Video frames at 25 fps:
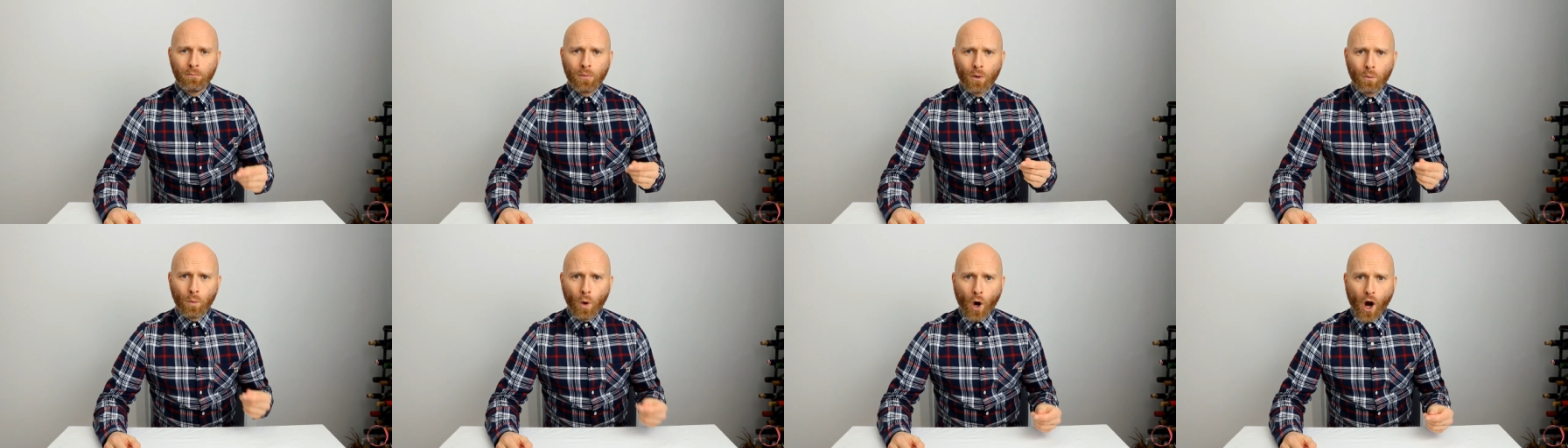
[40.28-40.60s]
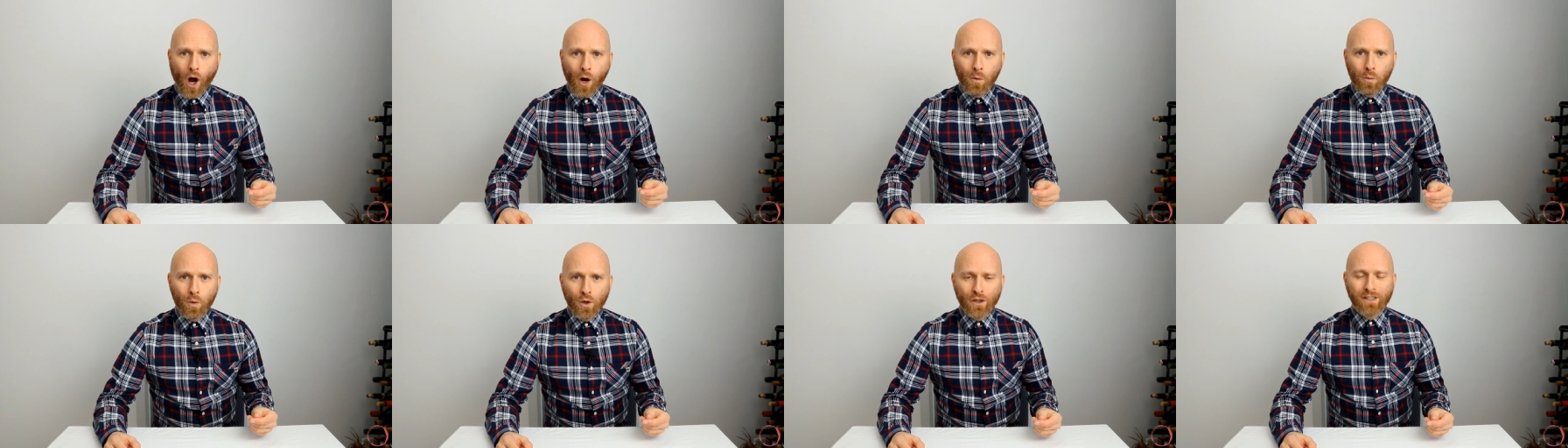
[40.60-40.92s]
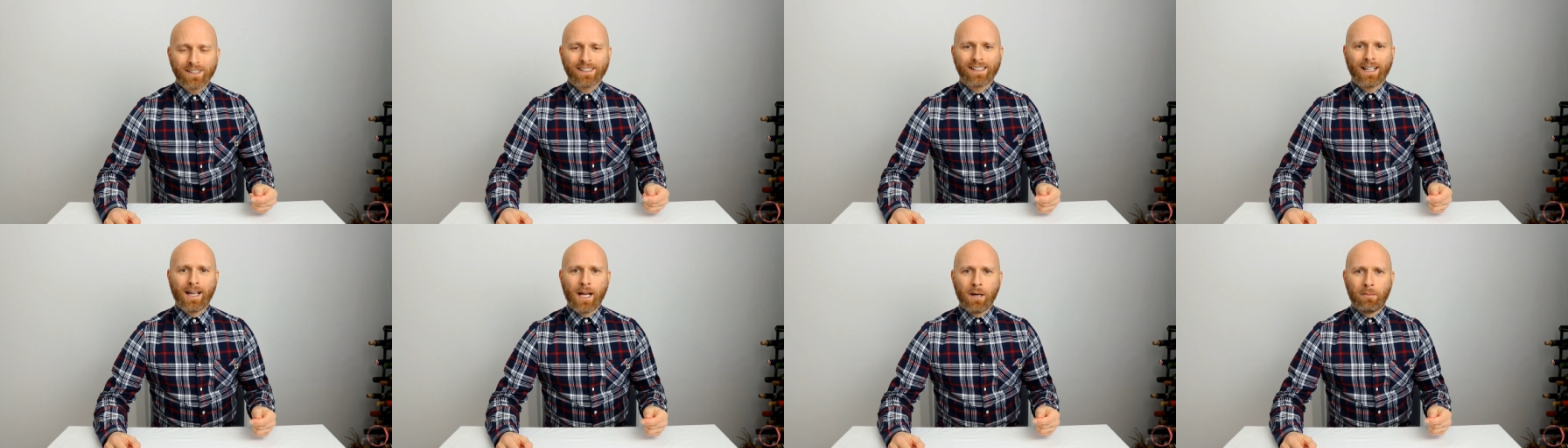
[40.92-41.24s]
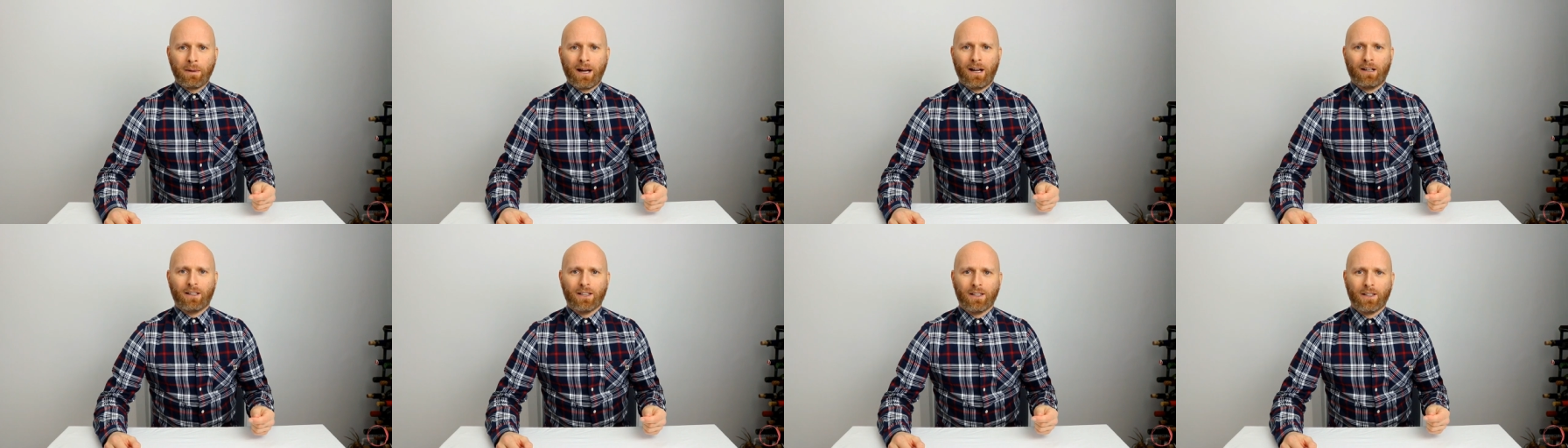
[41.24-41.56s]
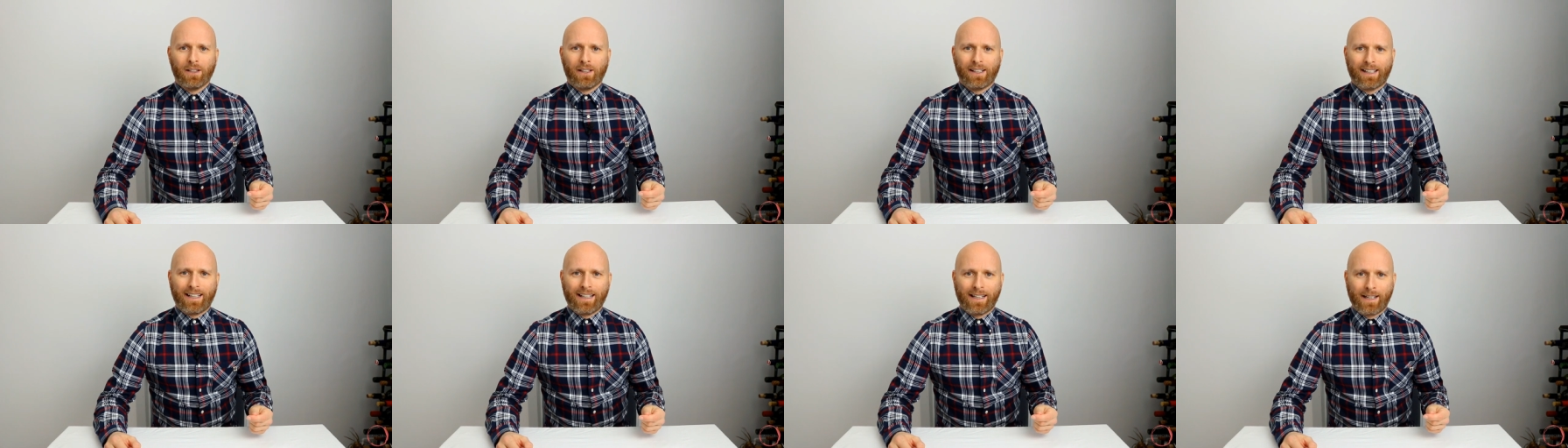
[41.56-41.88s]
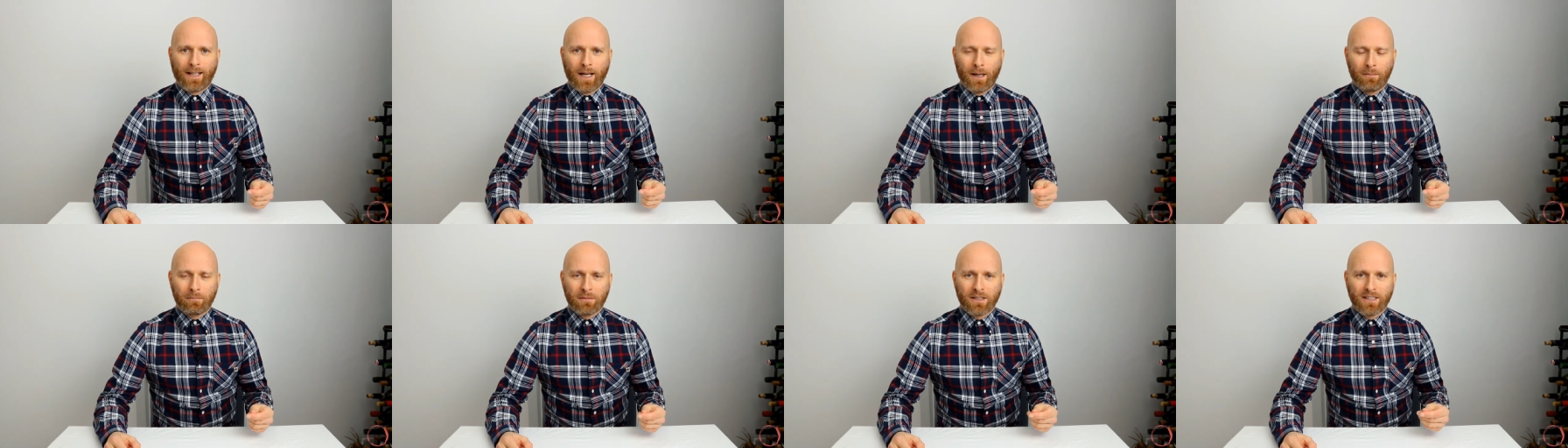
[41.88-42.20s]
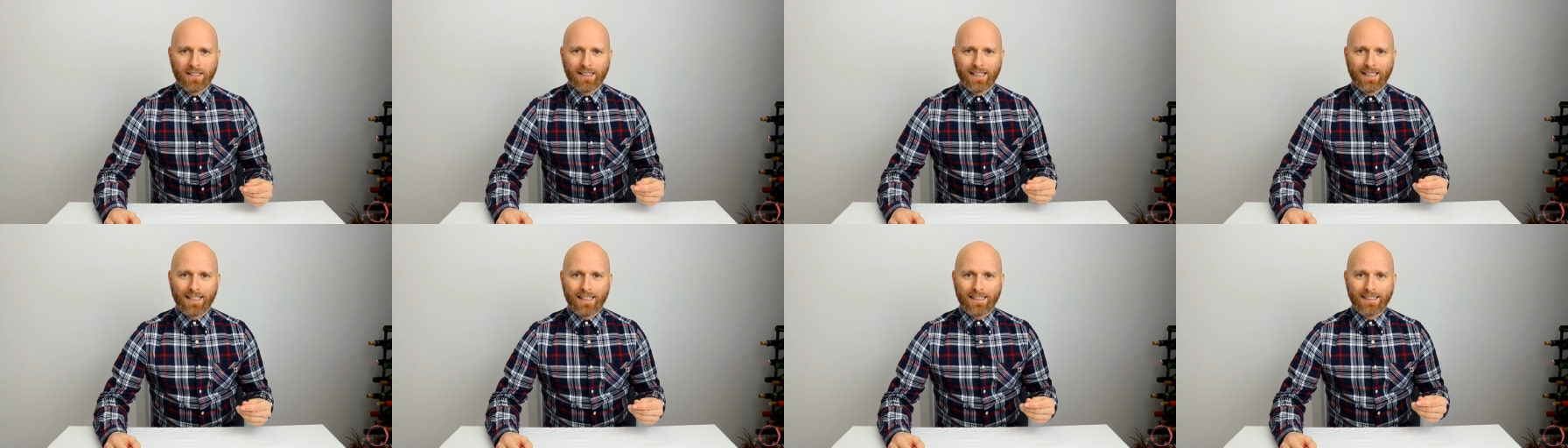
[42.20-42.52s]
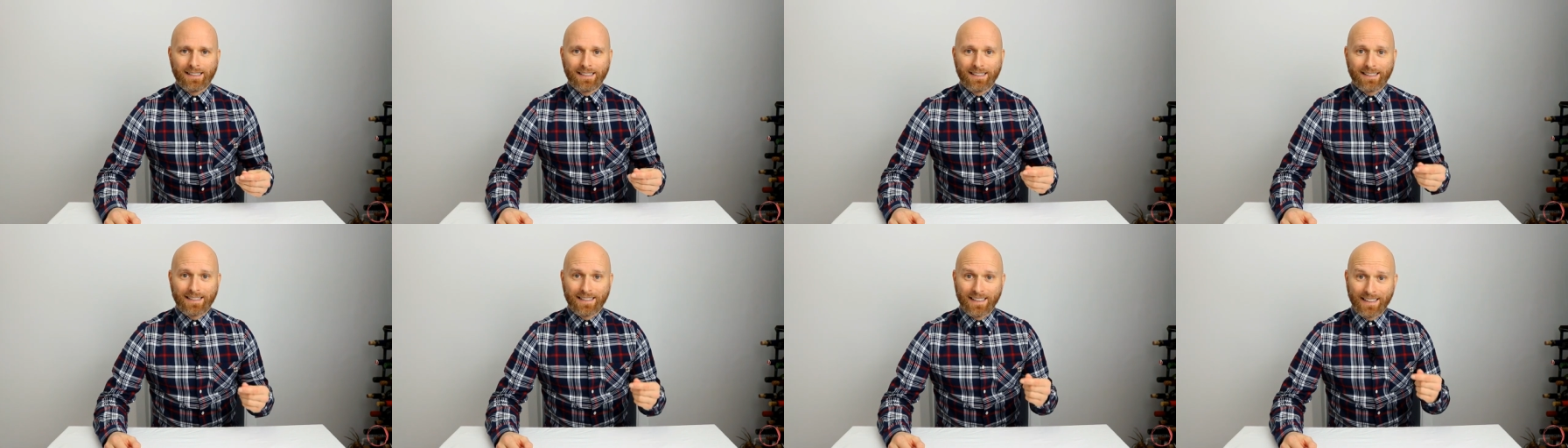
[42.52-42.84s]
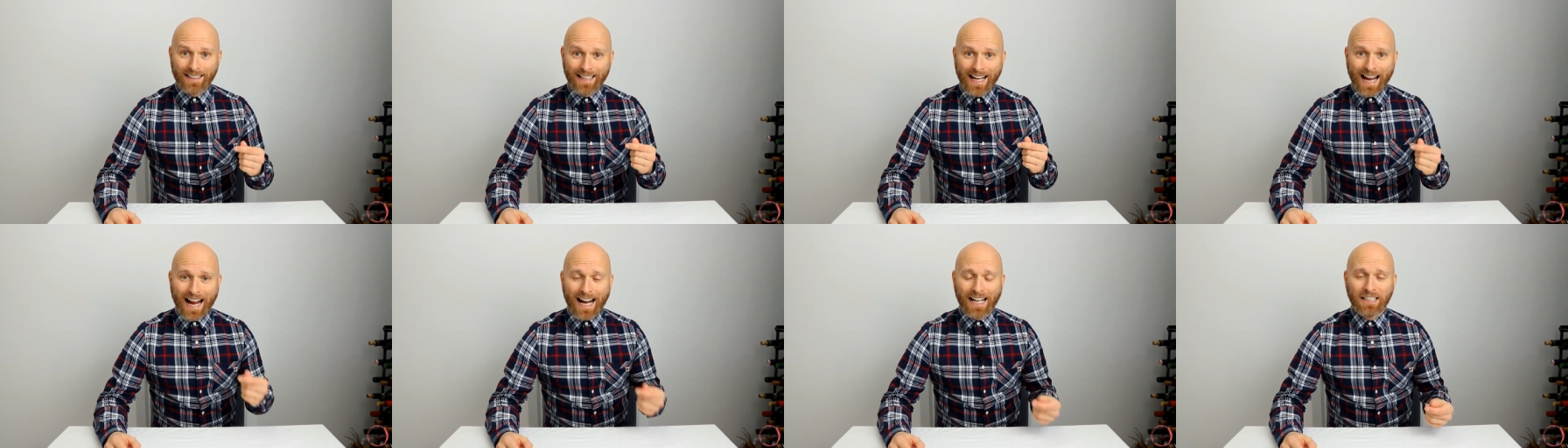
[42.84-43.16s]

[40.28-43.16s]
But what I would say about learning income six is that it